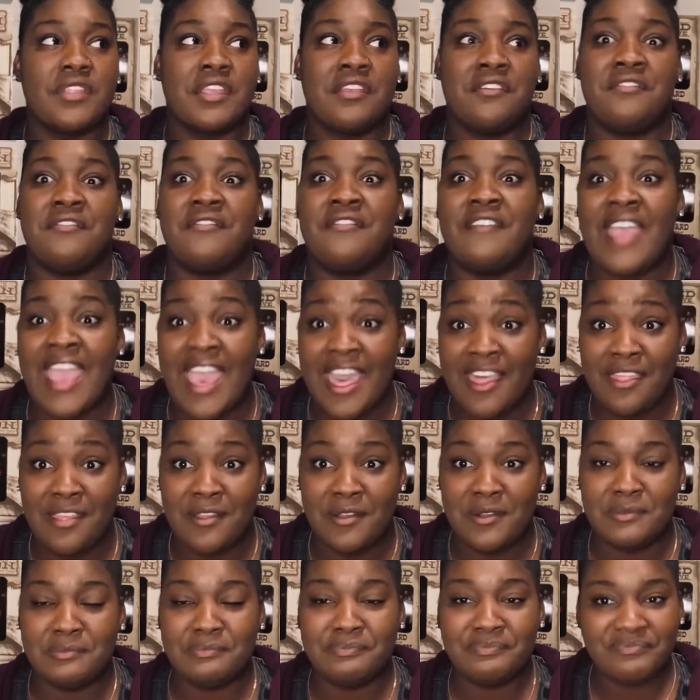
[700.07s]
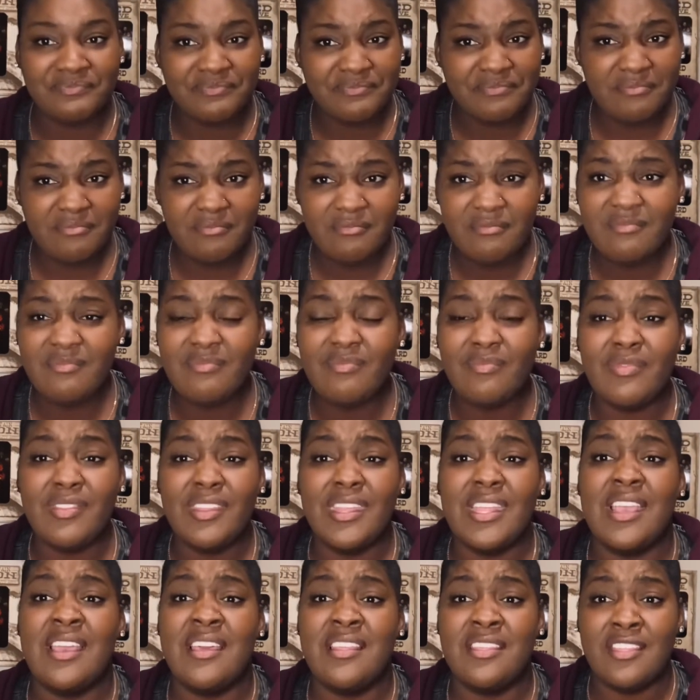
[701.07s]
fathom
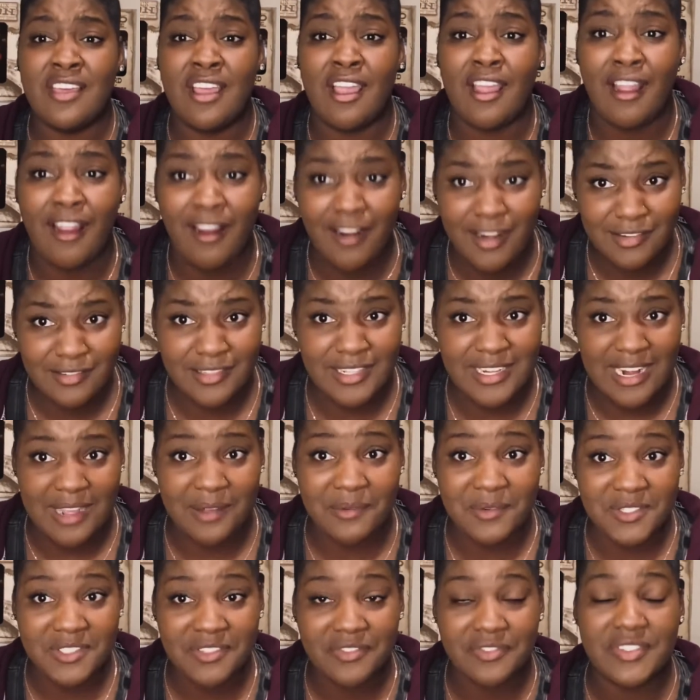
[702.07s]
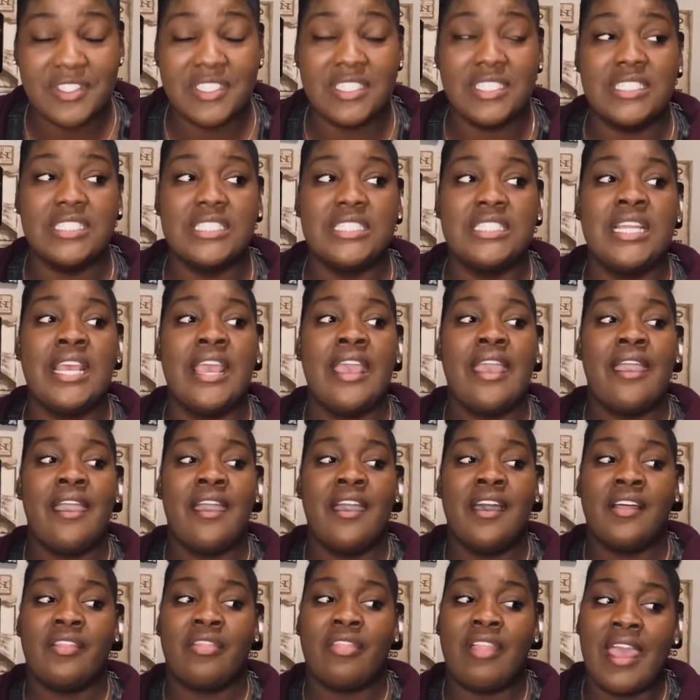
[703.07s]
the hurt that I was feeling.
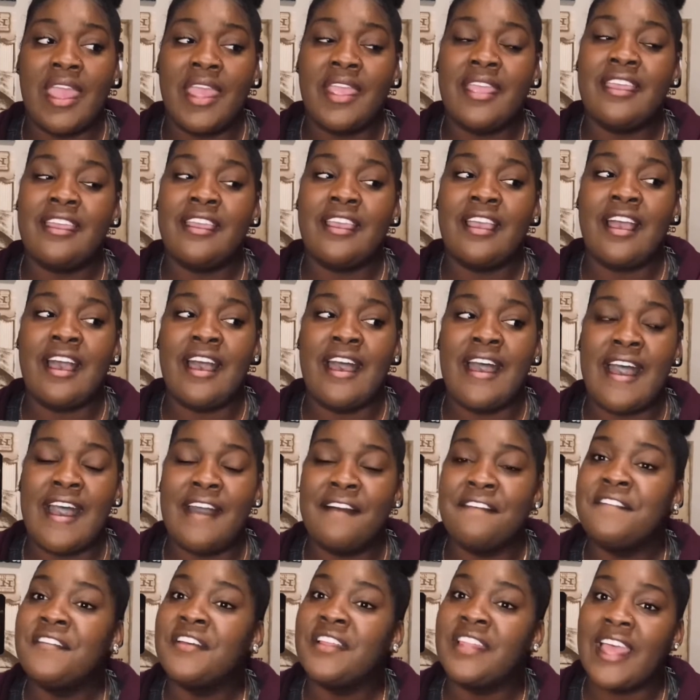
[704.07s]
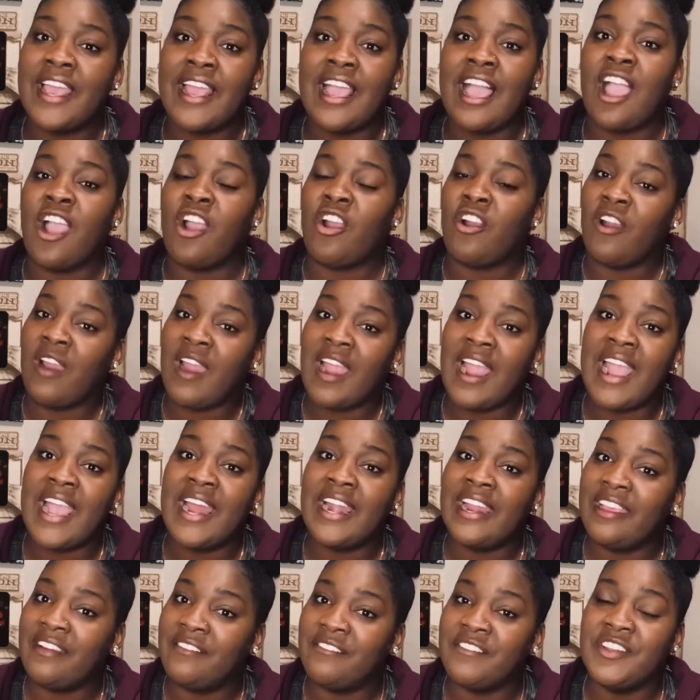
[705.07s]
Like, I feel like I cried
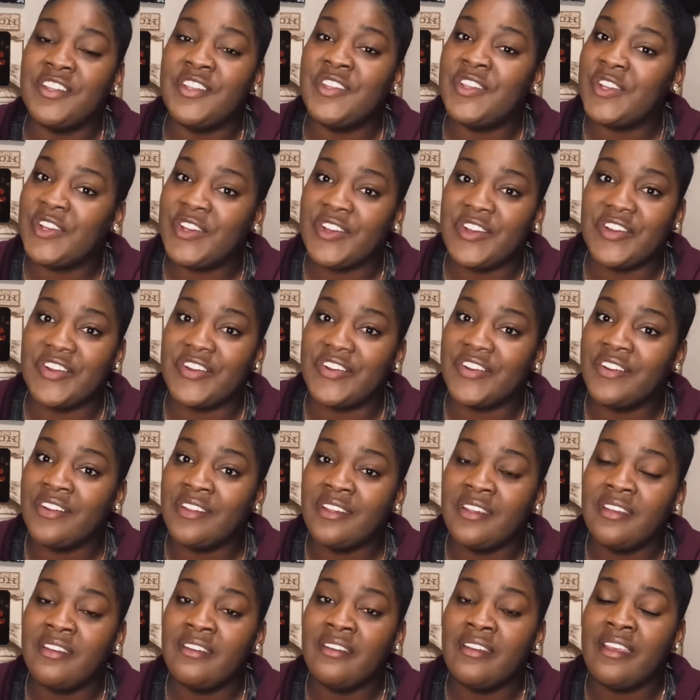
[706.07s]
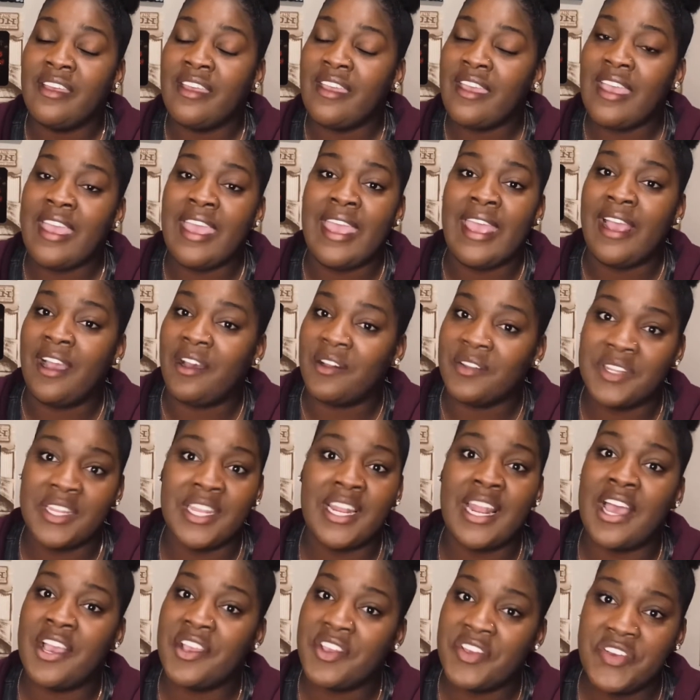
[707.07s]
every tear out that
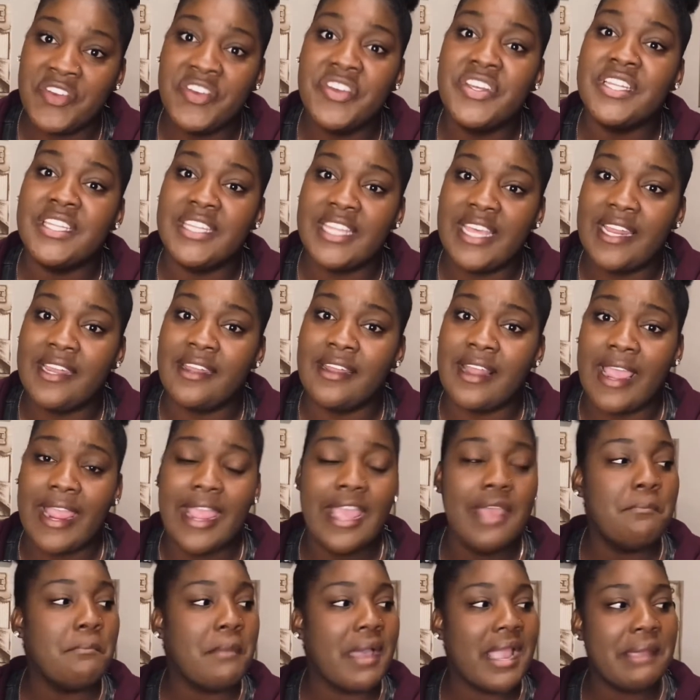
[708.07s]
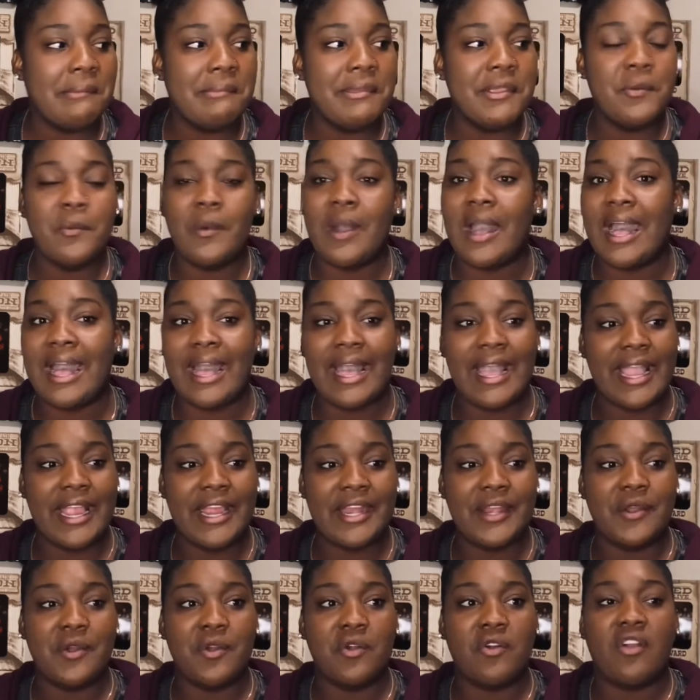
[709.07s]
I could that night. It might be why I ain't
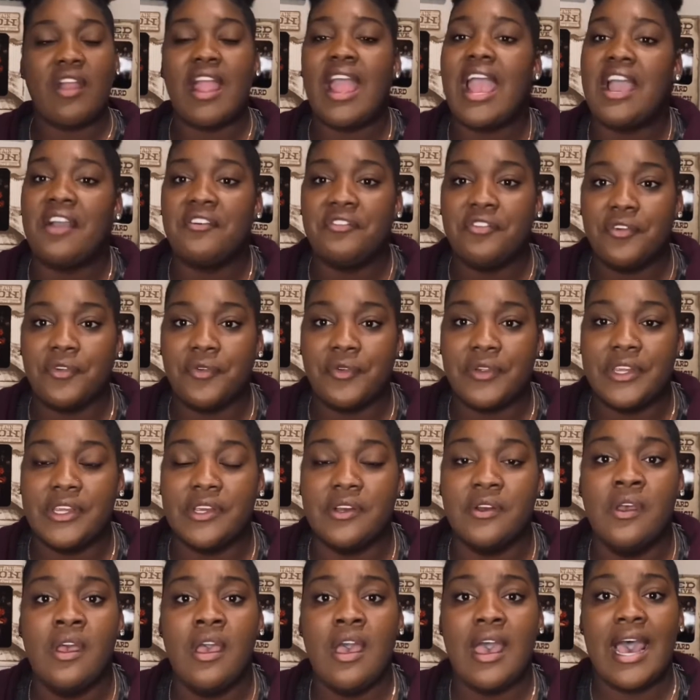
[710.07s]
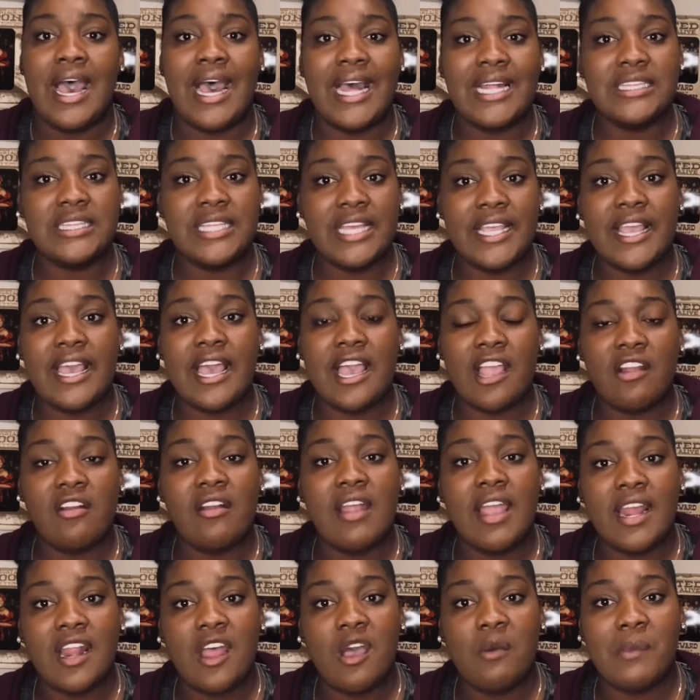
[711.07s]
no cry for real. I think I
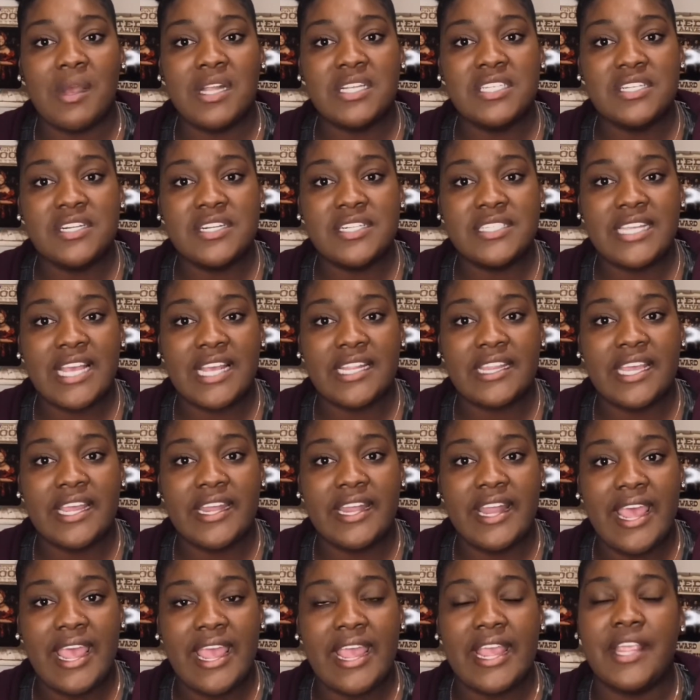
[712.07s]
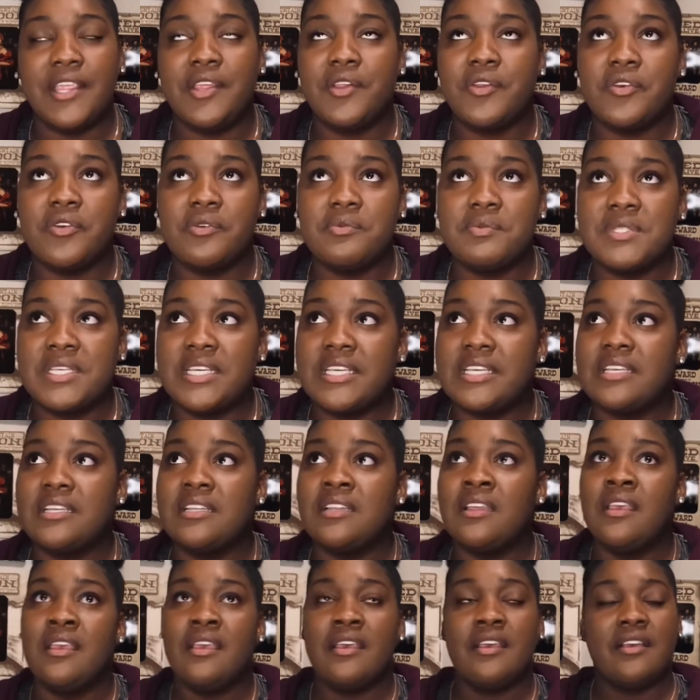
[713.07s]
cried all my tears out that day. You know what I'm saying?
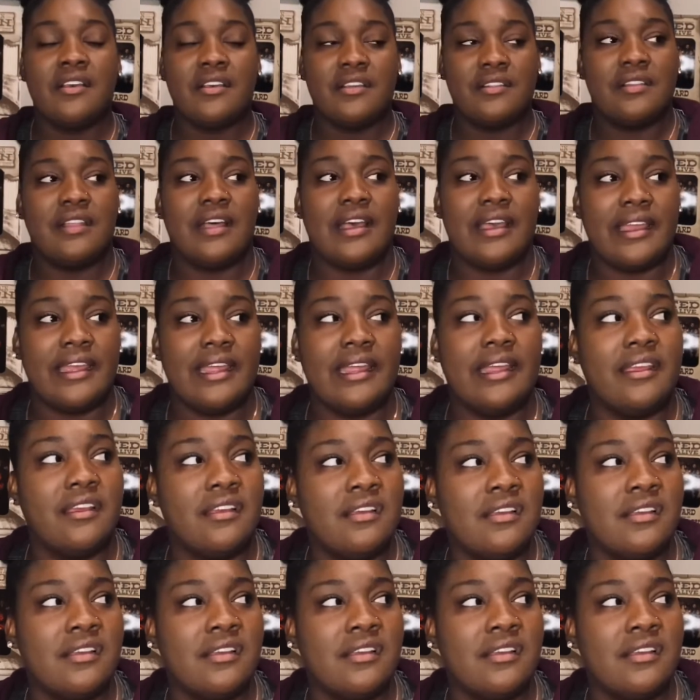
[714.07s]
Like,